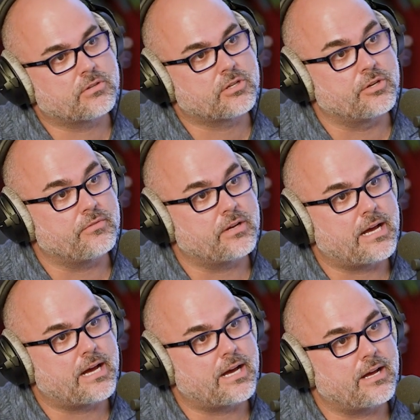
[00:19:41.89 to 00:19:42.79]
con,
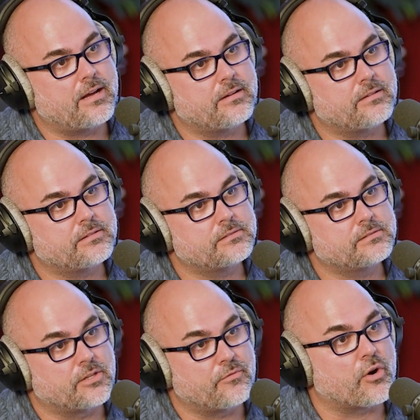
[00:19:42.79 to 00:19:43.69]
uh,
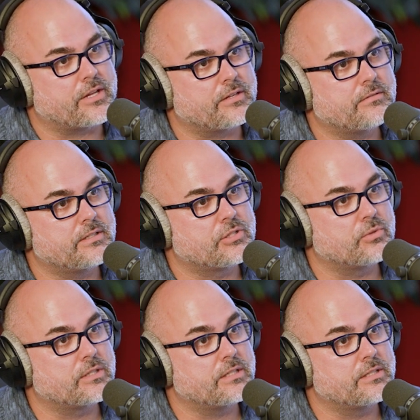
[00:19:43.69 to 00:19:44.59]
converted
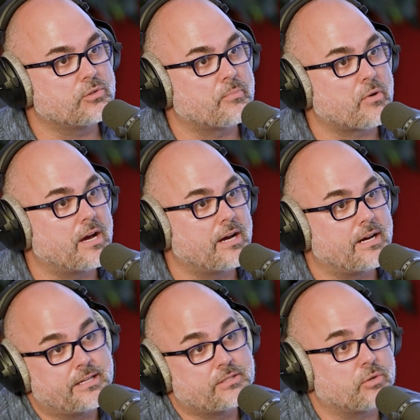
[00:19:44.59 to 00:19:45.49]
into a into a
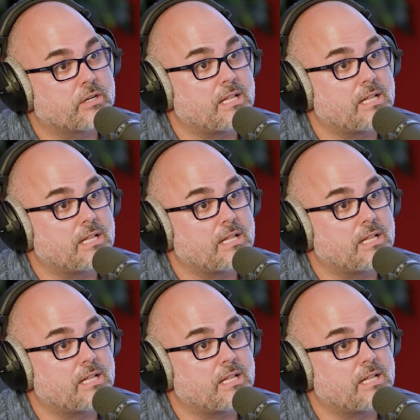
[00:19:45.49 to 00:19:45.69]
uh, into a